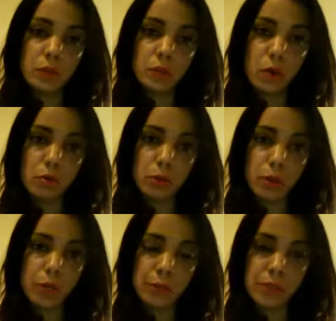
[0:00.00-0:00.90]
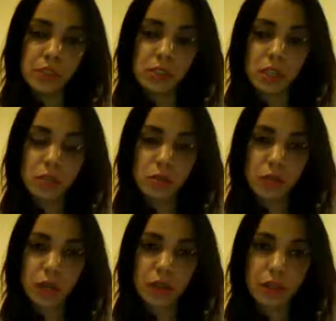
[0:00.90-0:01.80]
lower realms. That's what I
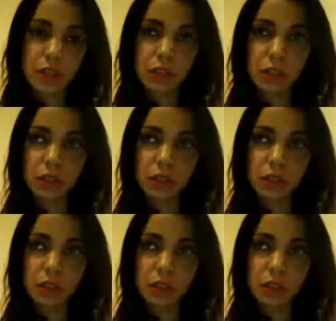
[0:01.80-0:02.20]
think.